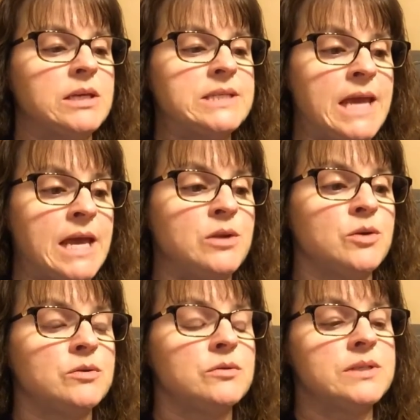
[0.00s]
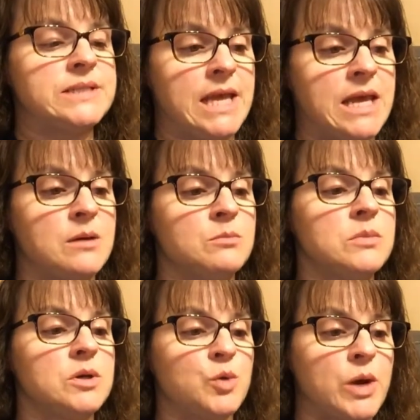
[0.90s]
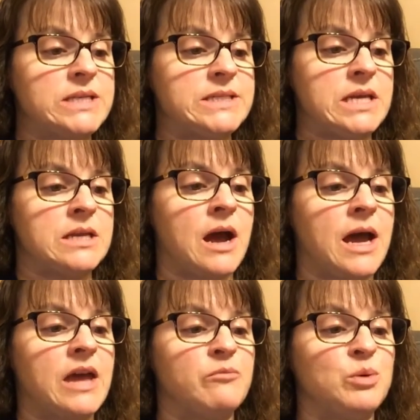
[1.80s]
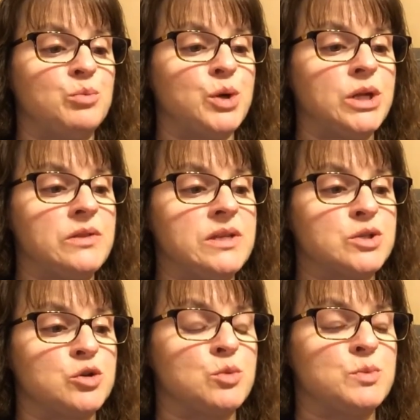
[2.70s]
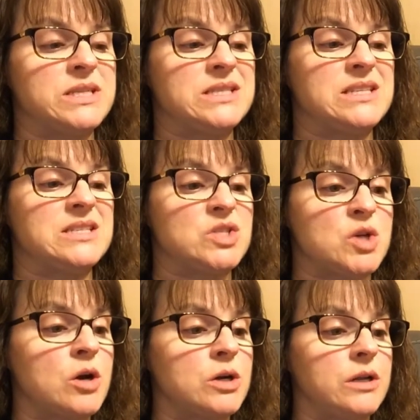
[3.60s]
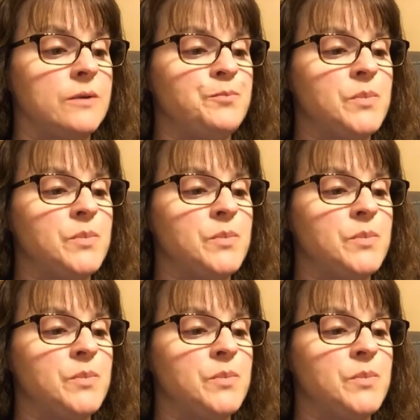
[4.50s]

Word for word: Daniel, Sam, Gracie, and I have been put in this group since it started.